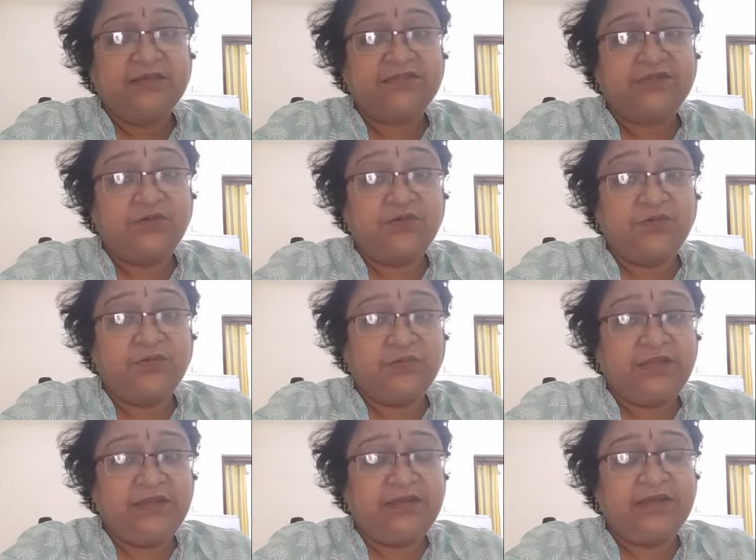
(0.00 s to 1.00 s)
So
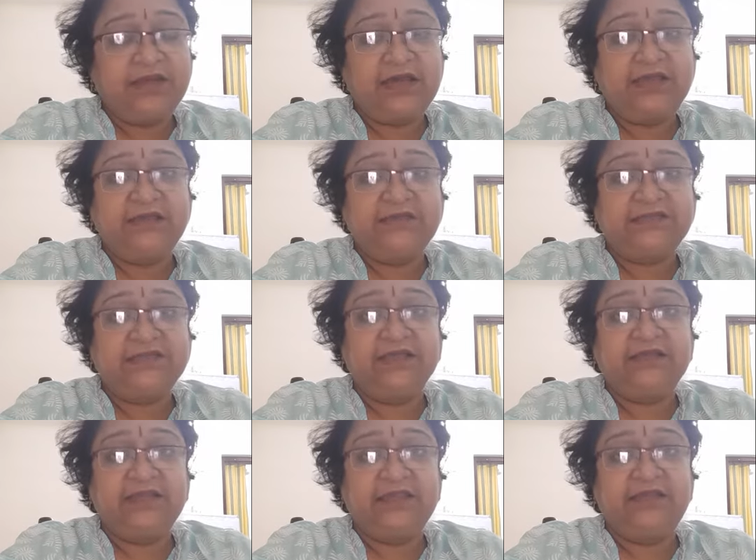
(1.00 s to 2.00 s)
India is
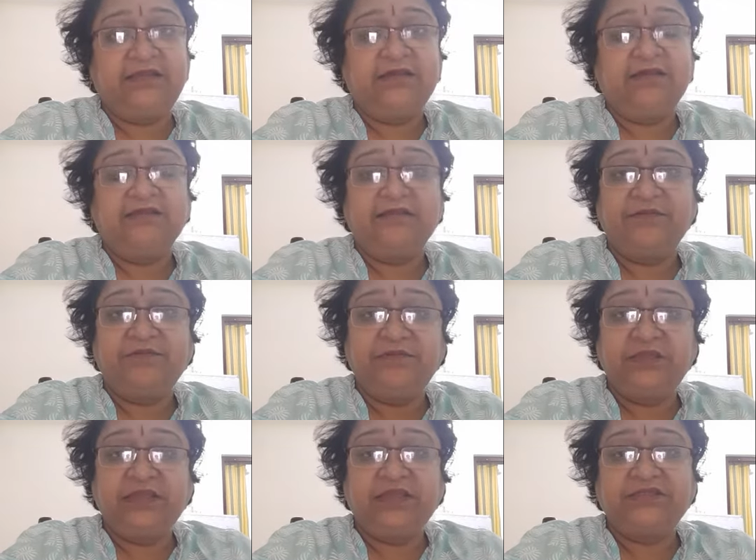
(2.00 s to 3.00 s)
getting the
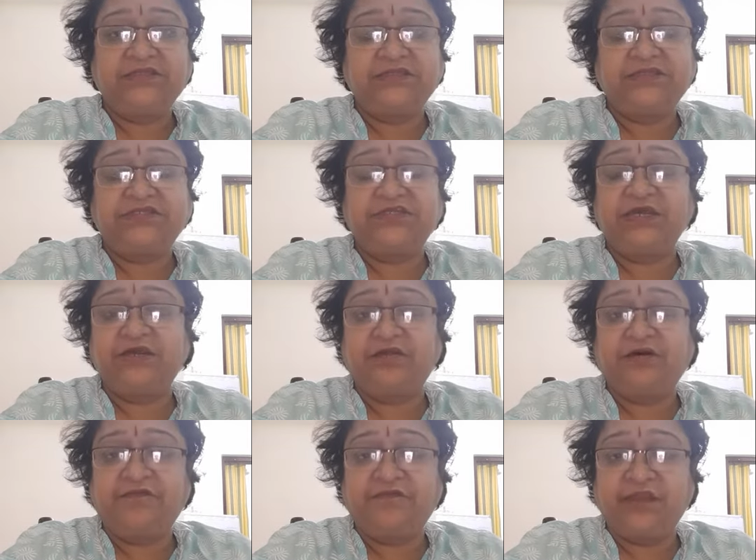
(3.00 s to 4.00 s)
major share
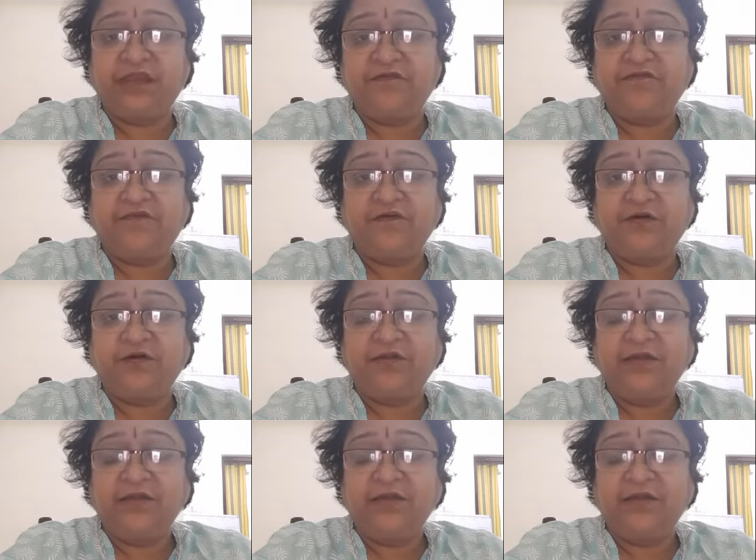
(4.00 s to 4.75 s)
of rainfall